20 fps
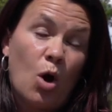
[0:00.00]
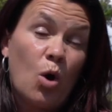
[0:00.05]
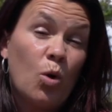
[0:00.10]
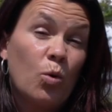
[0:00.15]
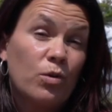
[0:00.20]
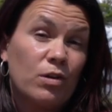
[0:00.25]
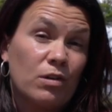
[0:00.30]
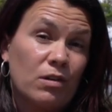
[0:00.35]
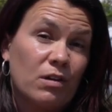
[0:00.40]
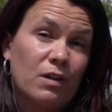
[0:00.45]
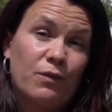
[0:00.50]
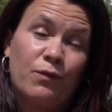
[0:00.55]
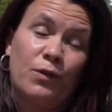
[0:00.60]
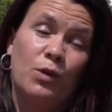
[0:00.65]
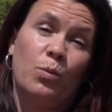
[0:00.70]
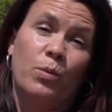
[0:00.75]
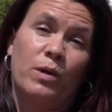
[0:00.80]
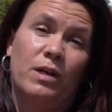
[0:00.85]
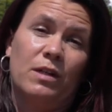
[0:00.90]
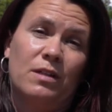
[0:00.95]
odor if
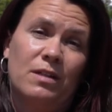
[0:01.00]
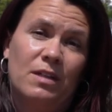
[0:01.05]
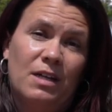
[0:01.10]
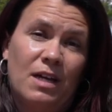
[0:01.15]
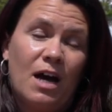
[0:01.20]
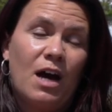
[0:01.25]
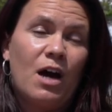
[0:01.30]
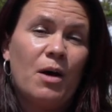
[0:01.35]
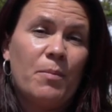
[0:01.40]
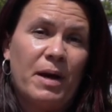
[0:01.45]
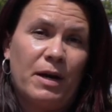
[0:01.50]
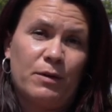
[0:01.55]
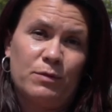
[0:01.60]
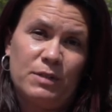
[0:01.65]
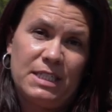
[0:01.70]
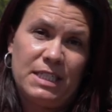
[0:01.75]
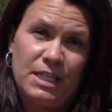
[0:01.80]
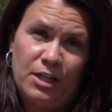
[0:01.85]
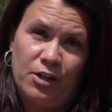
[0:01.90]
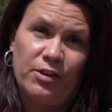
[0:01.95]
you will, about
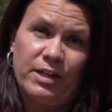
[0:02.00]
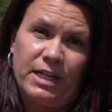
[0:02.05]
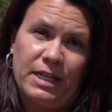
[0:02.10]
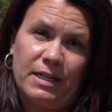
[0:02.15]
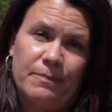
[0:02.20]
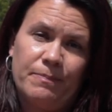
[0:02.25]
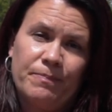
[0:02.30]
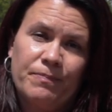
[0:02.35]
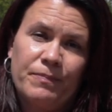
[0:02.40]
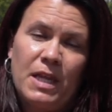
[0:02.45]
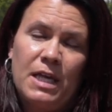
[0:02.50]
Tyrion.